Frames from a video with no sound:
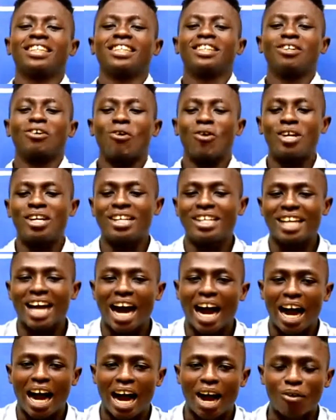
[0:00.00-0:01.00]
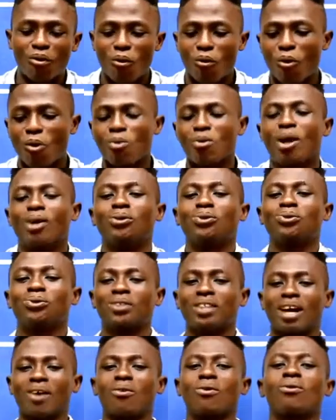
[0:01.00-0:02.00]
Only now a cocoran sooner.
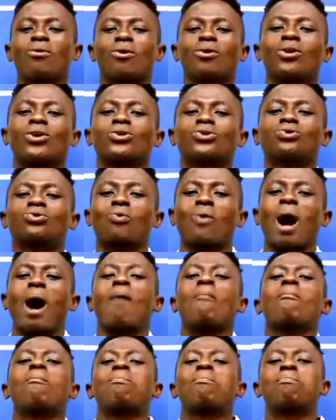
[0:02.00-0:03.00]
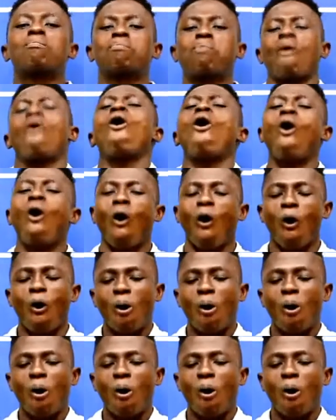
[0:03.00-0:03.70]
Cocoran swam poor.